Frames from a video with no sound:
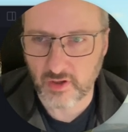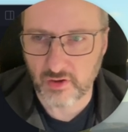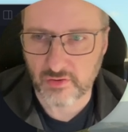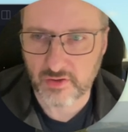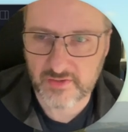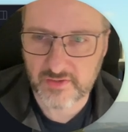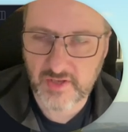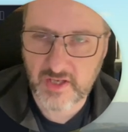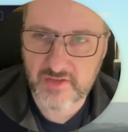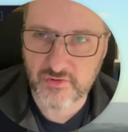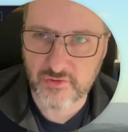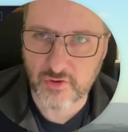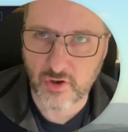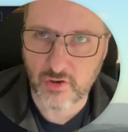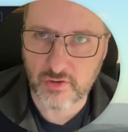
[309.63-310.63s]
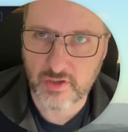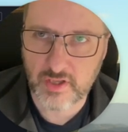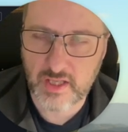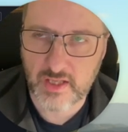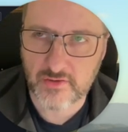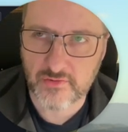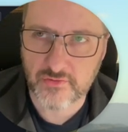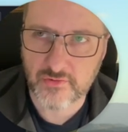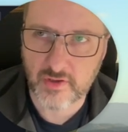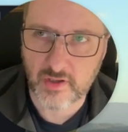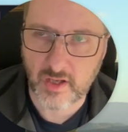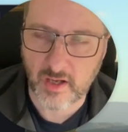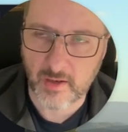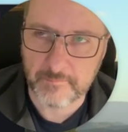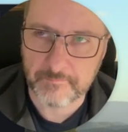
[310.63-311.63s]
and Datadog is
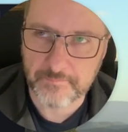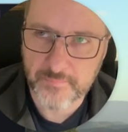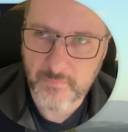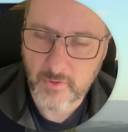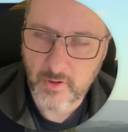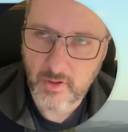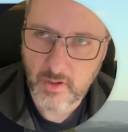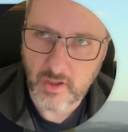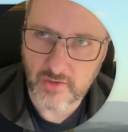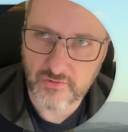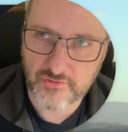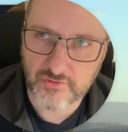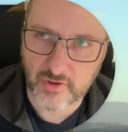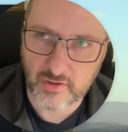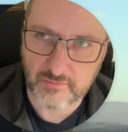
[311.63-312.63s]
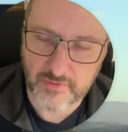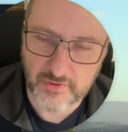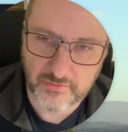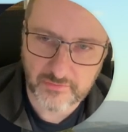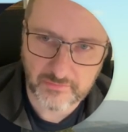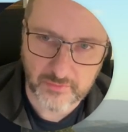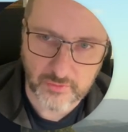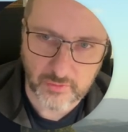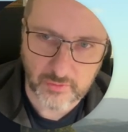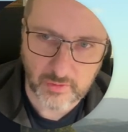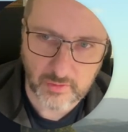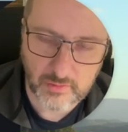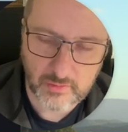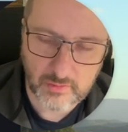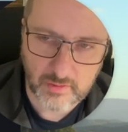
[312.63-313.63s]
a service for
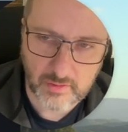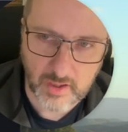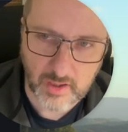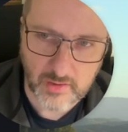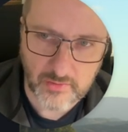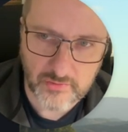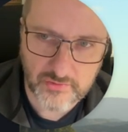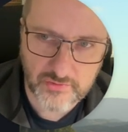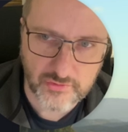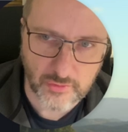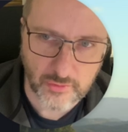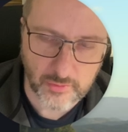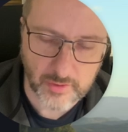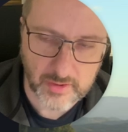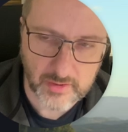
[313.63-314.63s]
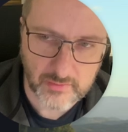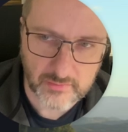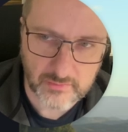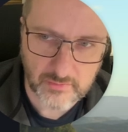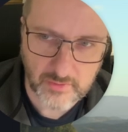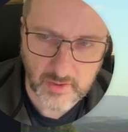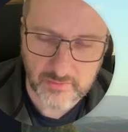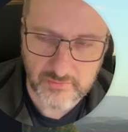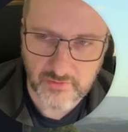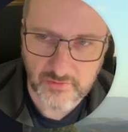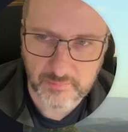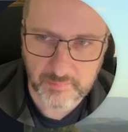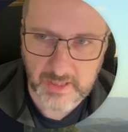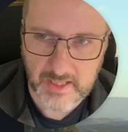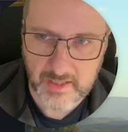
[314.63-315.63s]
storing and
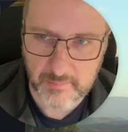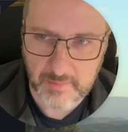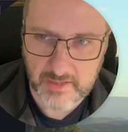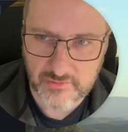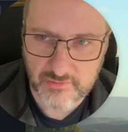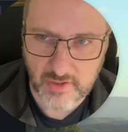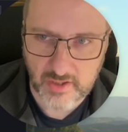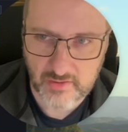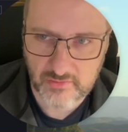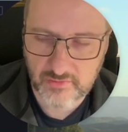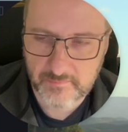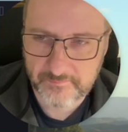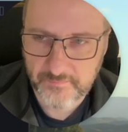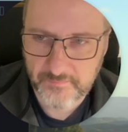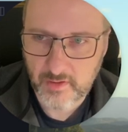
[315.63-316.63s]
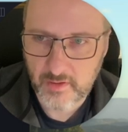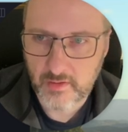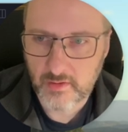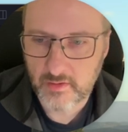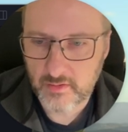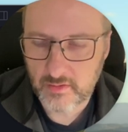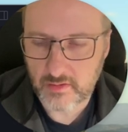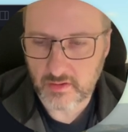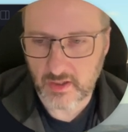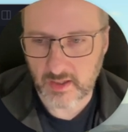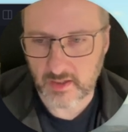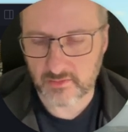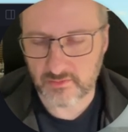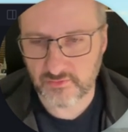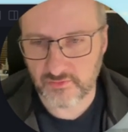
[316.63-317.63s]
displaying metrics, and
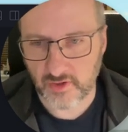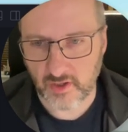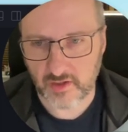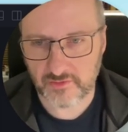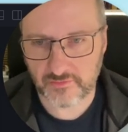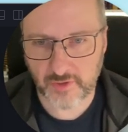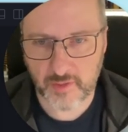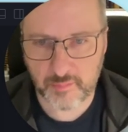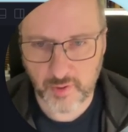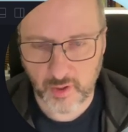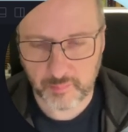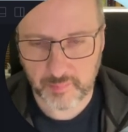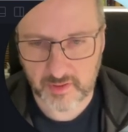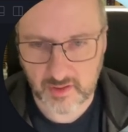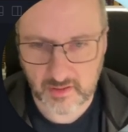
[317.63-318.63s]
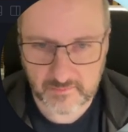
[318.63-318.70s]
it's very popular.